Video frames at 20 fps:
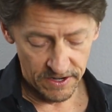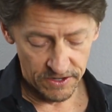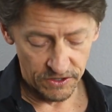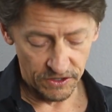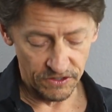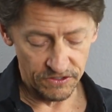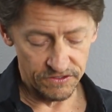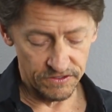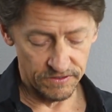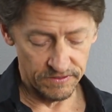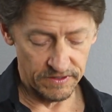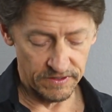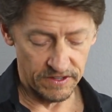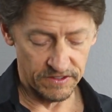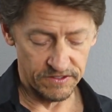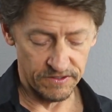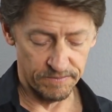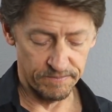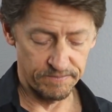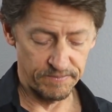You can see
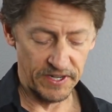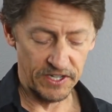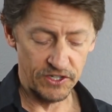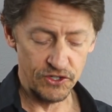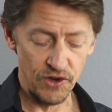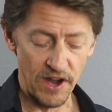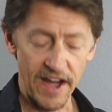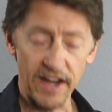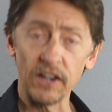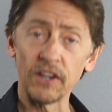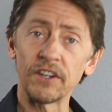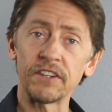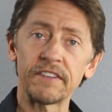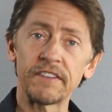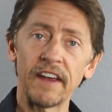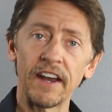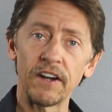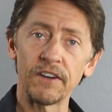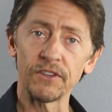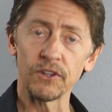it's a big triangular
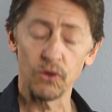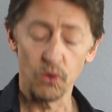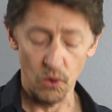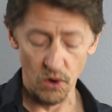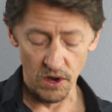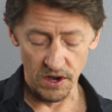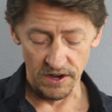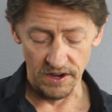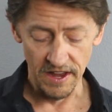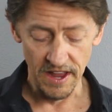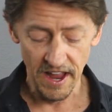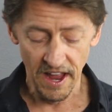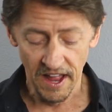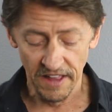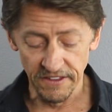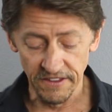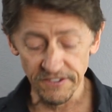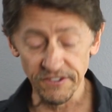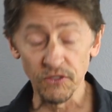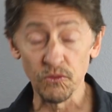tear on the corner.
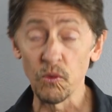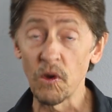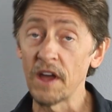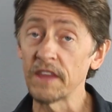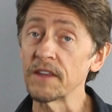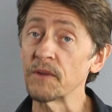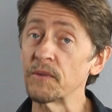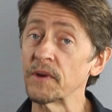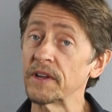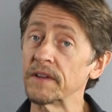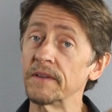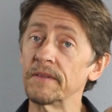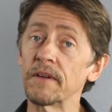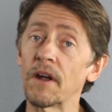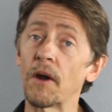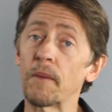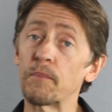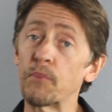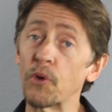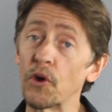This is one that we
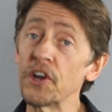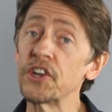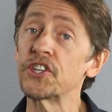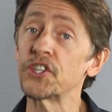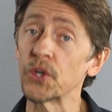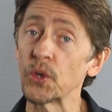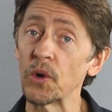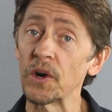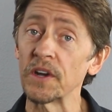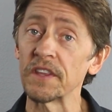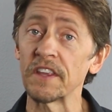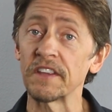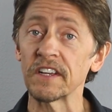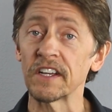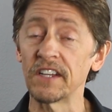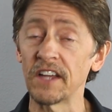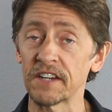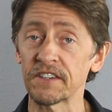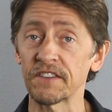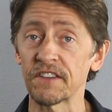are pretty sure that the
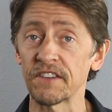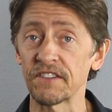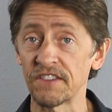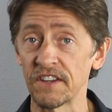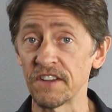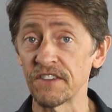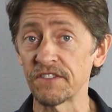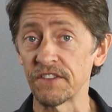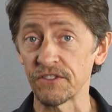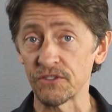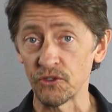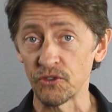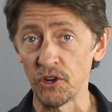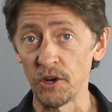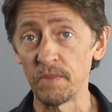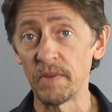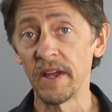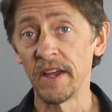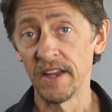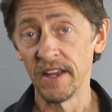collector that sent us this
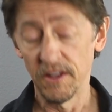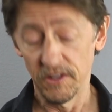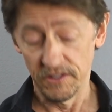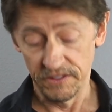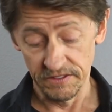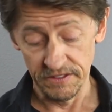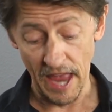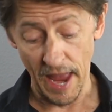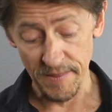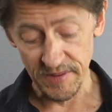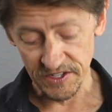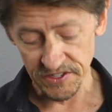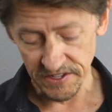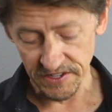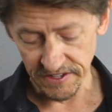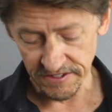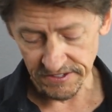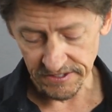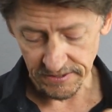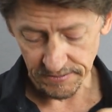group damaged
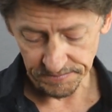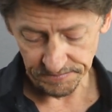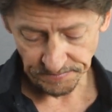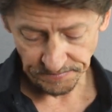this.